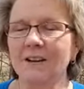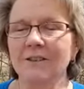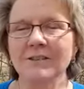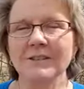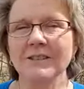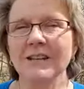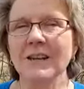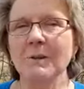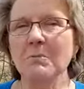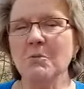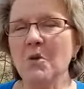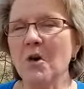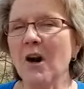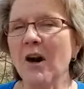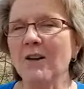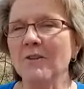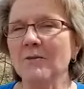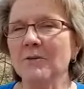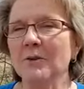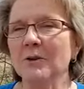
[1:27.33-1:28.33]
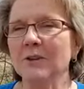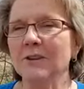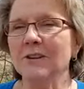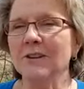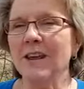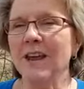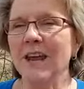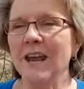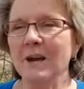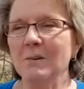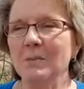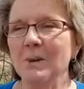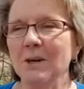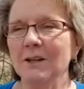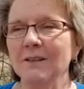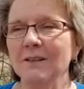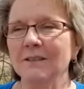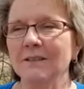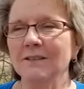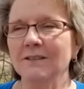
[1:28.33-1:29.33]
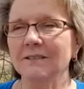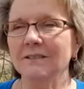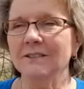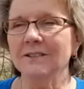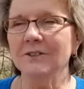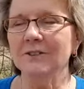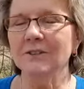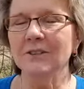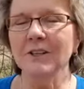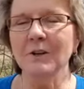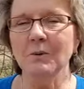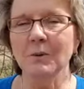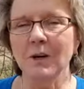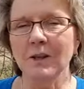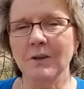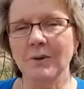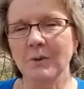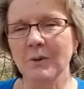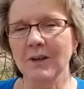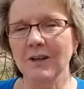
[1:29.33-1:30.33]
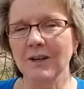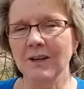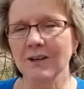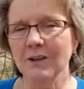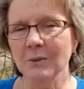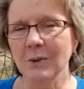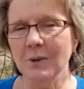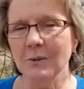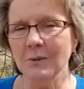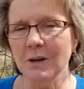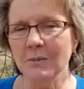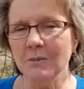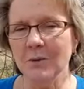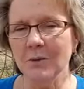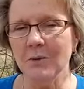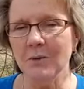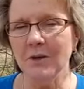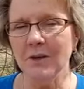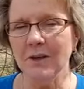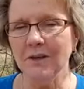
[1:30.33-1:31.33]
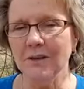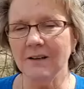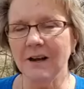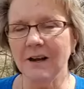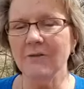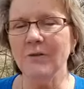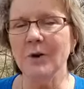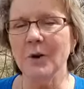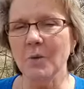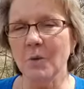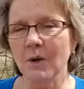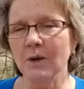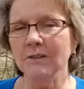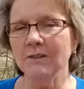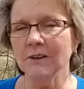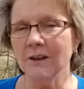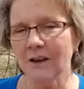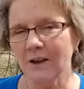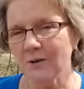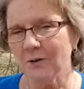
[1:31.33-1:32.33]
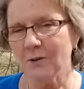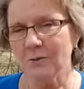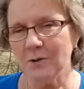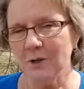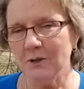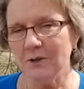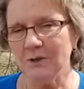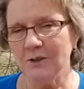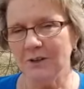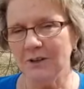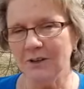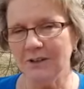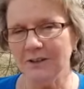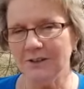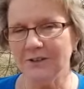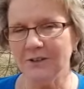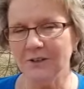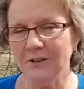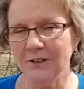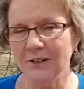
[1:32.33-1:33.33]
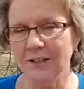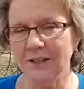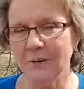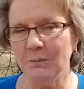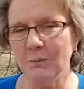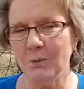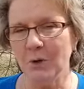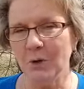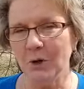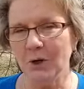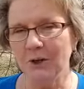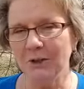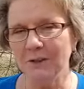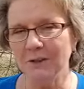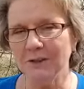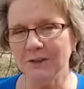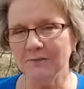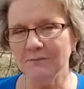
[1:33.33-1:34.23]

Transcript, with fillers: deep thought for today, but certainly one that we need to remember that everyone's contribution is certainly important.